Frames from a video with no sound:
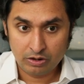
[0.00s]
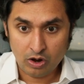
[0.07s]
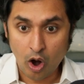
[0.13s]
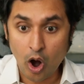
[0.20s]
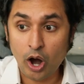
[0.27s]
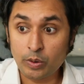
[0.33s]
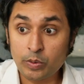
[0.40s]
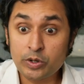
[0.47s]

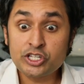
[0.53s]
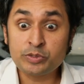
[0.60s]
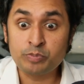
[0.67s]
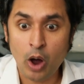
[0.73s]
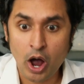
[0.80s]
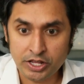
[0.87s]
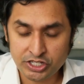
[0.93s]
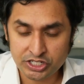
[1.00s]
Our
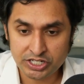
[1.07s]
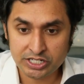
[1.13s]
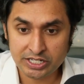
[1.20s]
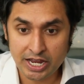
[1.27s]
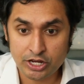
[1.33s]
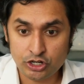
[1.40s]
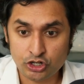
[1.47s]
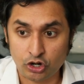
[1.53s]
response to
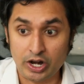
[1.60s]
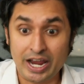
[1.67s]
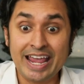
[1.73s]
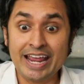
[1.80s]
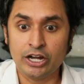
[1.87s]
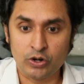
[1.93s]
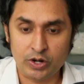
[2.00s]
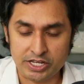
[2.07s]
danger
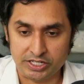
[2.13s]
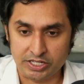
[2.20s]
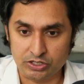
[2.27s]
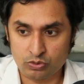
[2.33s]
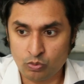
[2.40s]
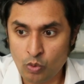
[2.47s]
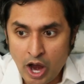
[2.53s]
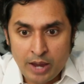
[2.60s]
increases.
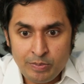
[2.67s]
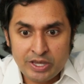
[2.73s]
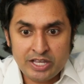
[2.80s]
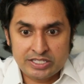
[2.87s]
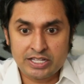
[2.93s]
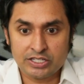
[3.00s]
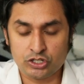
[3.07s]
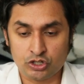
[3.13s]
Why? Because
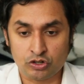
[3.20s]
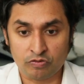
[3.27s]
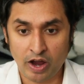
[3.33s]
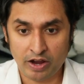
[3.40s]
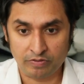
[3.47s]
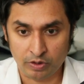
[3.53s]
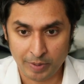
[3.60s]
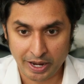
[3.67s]
that's a
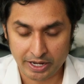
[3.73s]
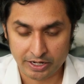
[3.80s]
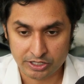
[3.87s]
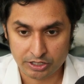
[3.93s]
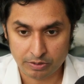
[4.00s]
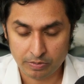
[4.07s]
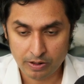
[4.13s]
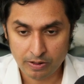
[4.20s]
survival
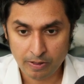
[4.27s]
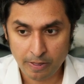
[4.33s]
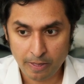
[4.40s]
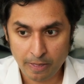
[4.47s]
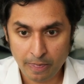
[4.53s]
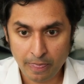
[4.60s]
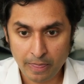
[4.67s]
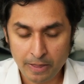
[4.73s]
mechanism.
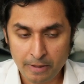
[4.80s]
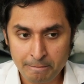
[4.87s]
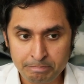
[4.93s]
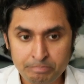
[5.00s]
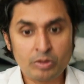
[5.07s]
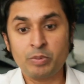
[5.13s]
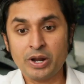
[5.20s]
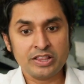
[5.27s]

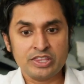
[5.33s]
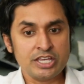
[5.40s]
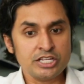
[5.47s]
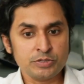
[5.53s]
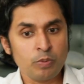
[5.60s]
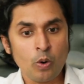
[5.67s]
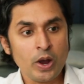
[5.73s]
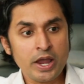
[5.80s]
But at this
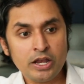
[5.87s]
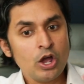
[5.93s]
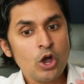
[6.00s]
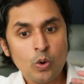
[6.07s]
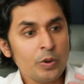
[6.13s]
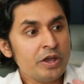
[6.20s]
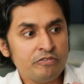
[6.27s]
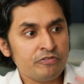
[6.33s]
point,
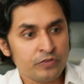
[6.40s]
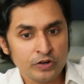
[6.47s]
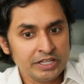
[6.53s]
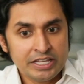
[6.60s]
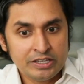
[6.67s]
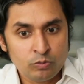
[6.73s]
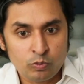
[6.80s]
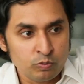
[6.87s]

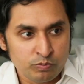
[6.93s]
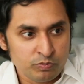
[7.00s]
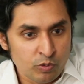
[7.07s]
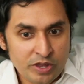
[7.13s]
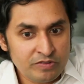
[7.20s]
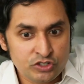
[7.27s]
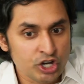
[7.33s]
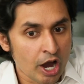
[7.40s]

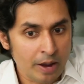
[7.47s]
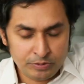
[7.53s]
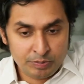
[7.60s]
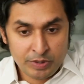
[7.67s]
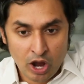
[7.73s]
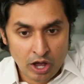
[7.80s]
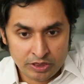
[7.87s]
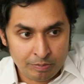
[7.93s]
we've jumped
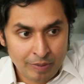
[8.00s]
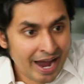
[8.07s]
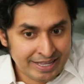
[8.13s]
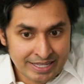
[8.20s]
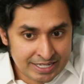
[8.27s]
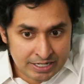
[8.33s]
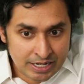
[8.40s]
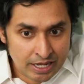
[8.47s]
beyond the mind.
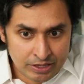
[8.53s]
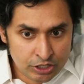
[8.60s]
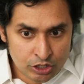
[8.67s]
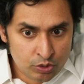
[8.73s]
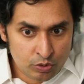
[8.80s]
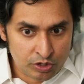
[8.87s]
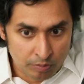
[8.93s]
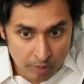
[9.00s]
This has nothing to do
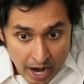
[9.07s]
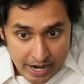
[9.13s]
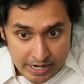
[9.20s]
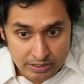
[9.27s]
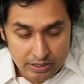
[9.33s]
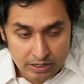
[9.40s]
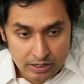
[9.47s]
with your mind.